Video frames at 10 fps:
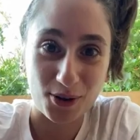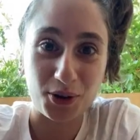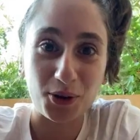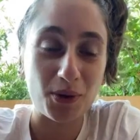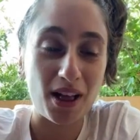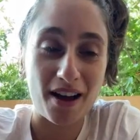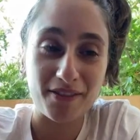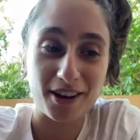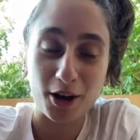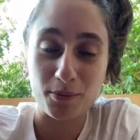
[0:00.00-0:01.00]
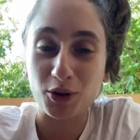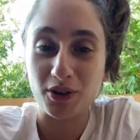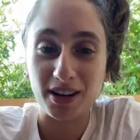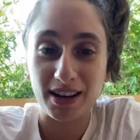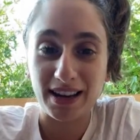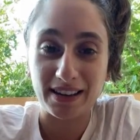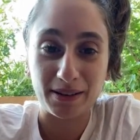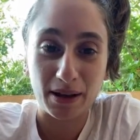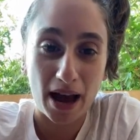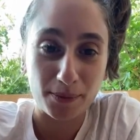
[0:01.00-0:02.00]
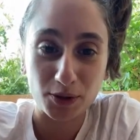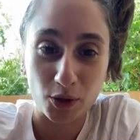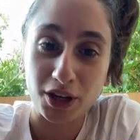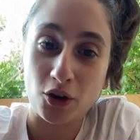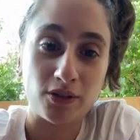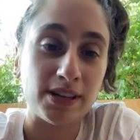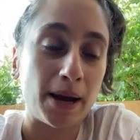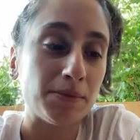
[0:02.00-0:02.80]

you will have a community in absolutely no time.